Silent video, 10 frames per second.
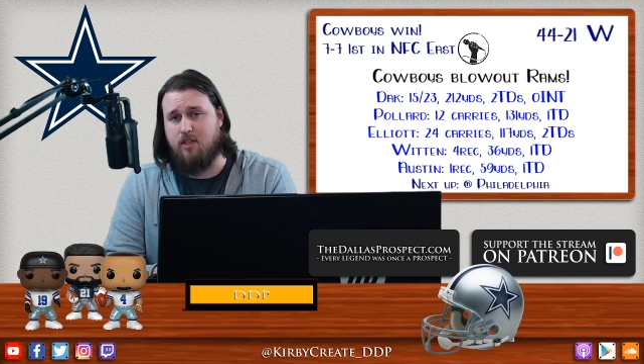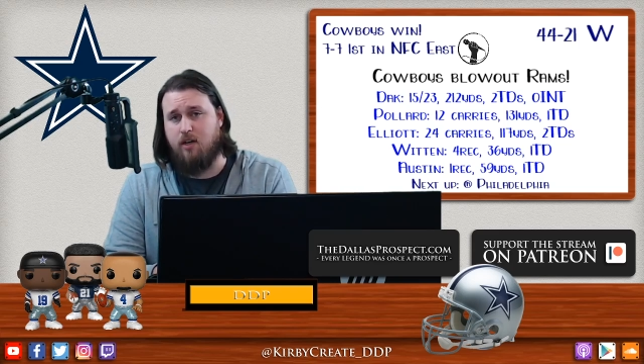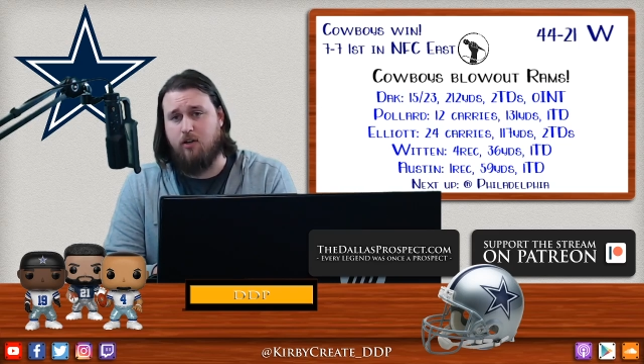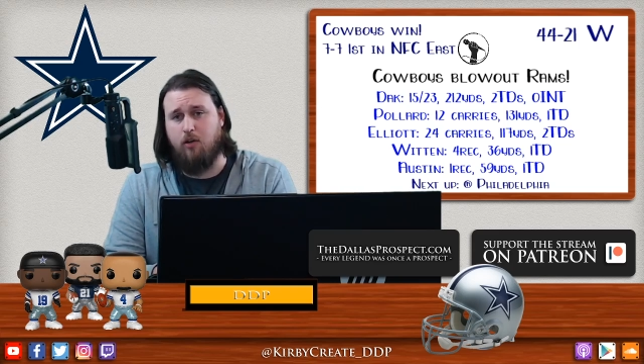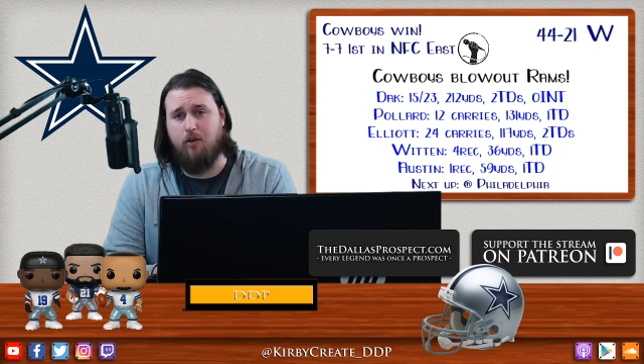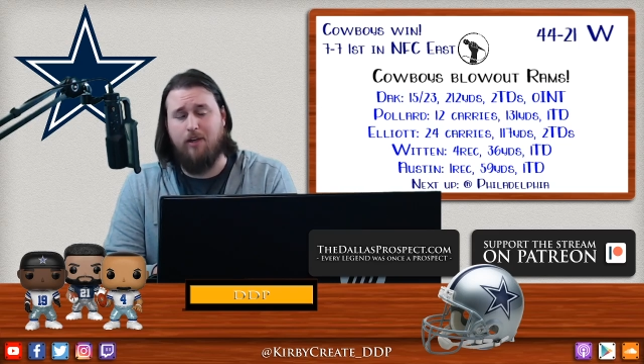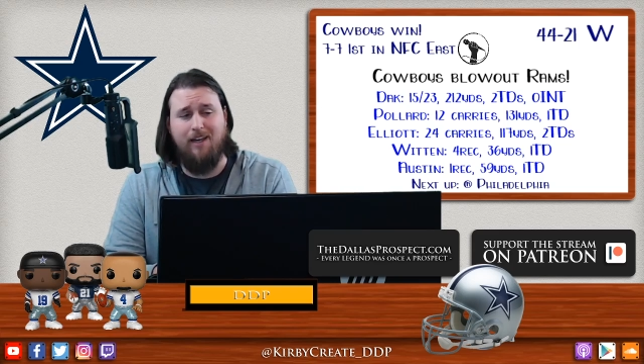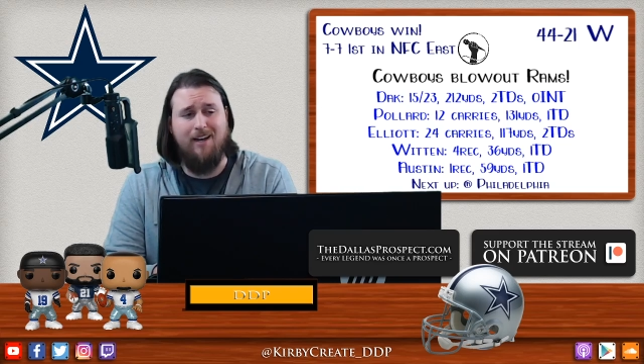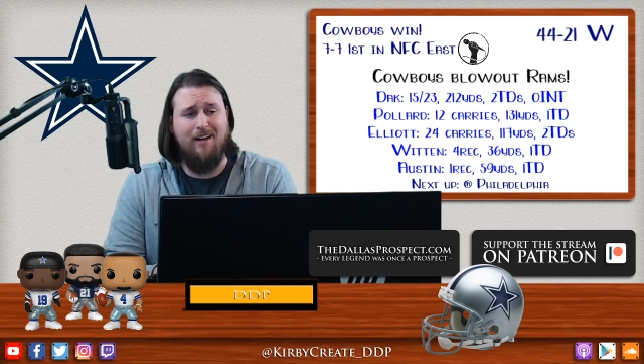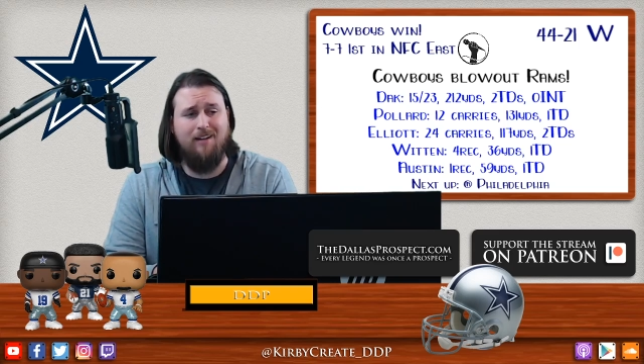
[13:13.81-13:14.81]
Todd Gurley, he
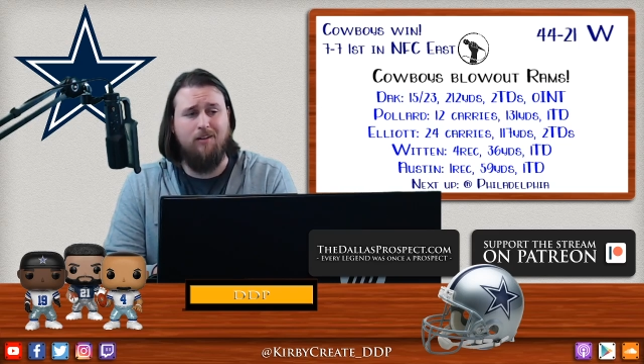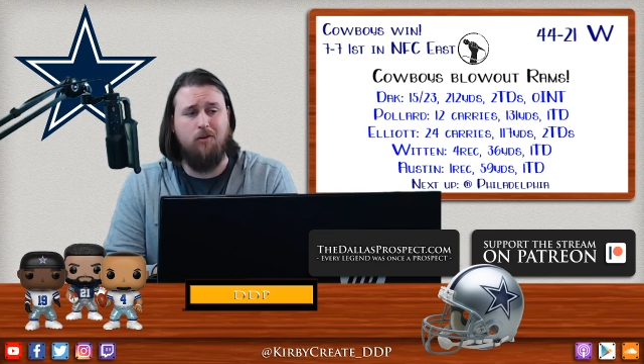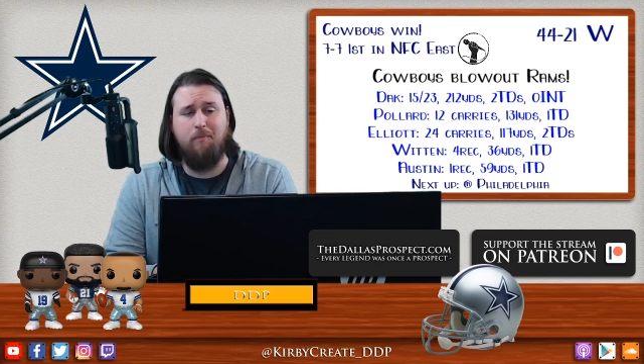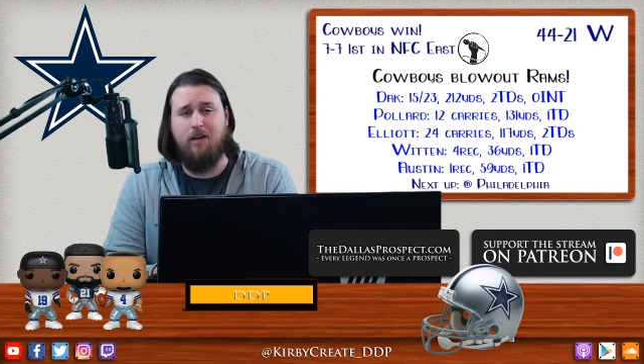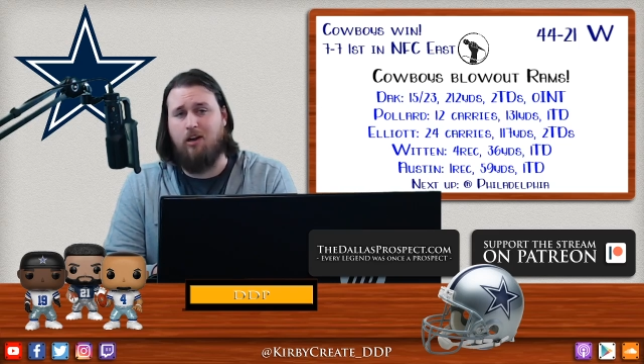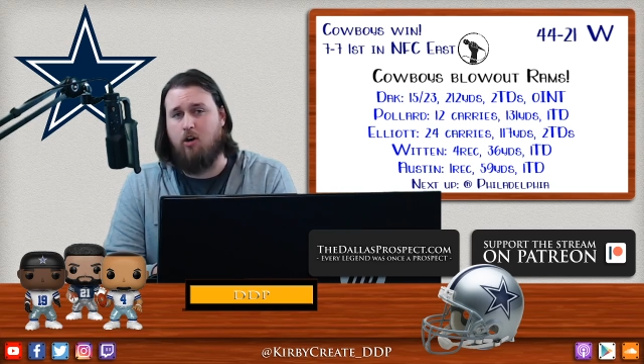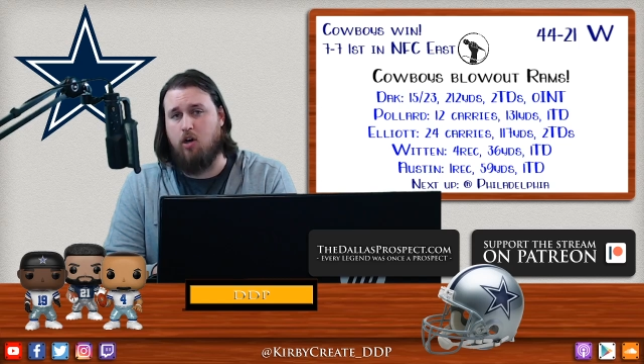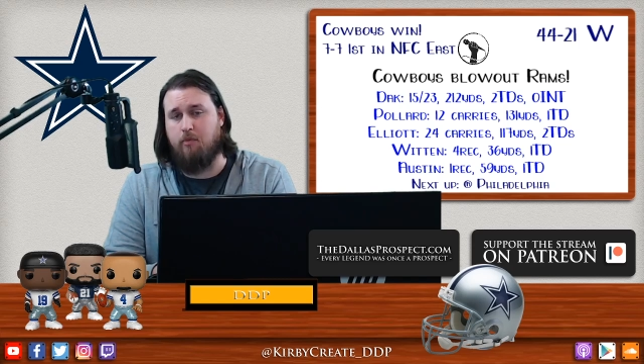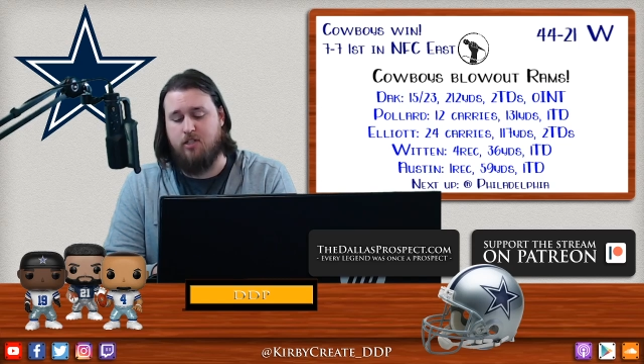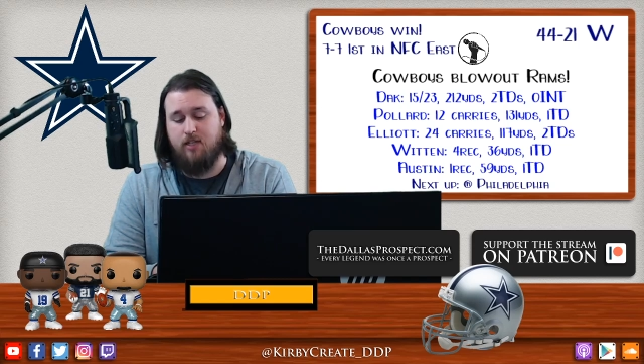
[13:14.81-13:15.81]
got a little bit of
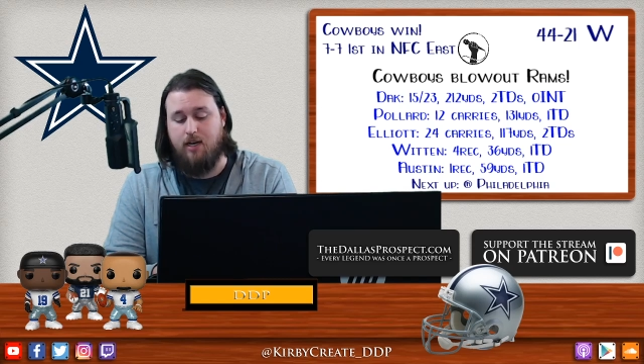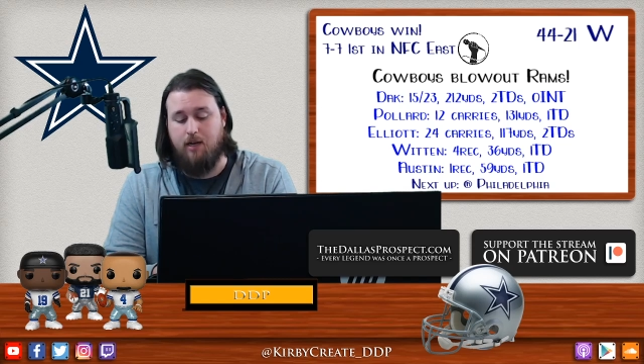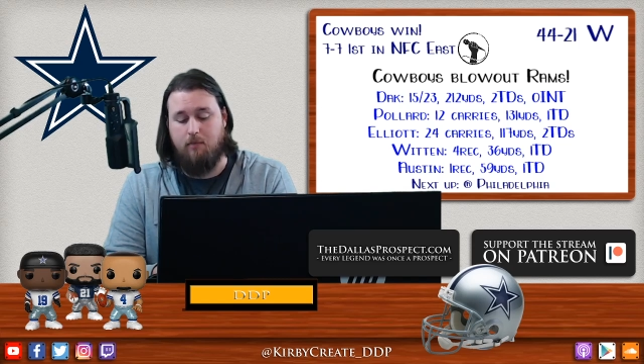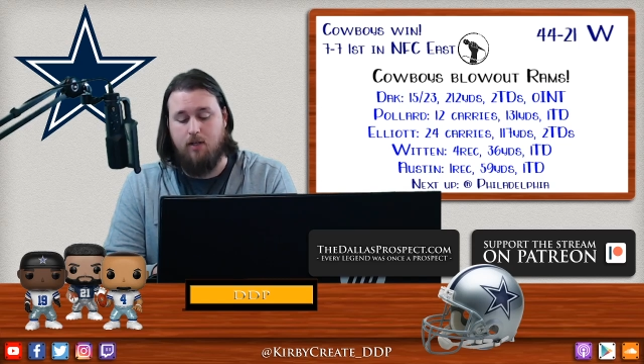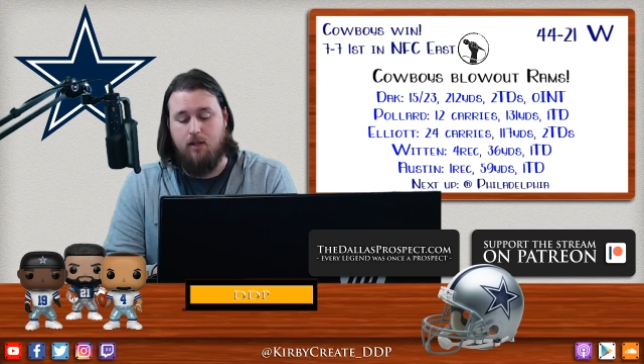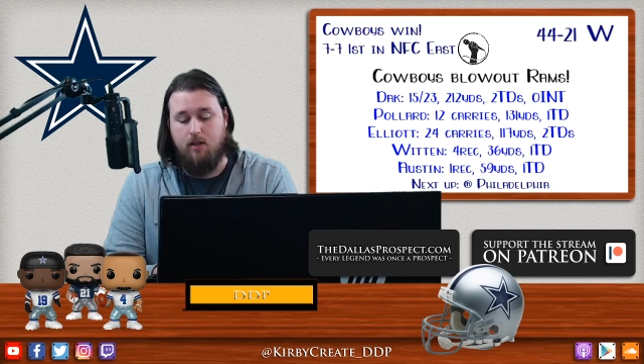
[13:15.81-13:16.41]
garbage time,